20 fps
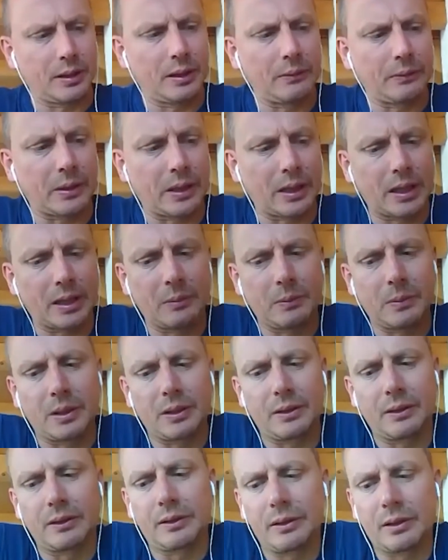
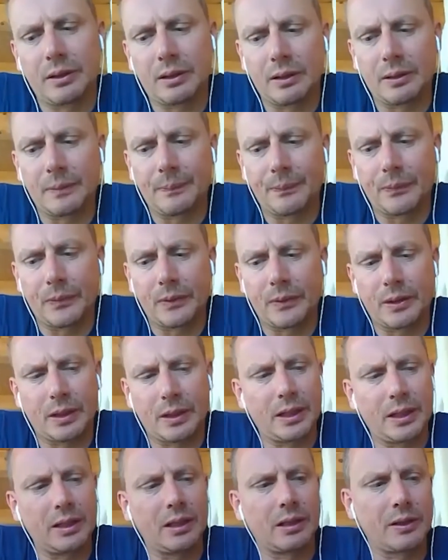environment and
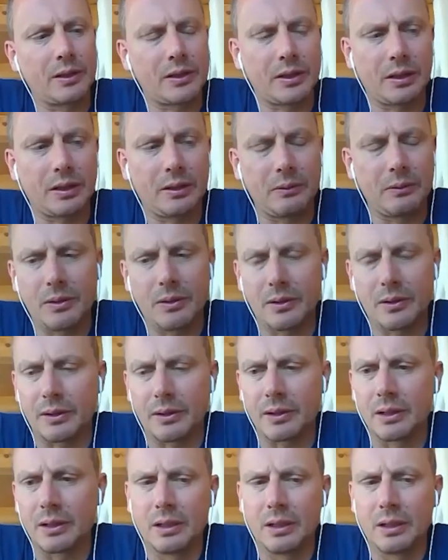AI solutions.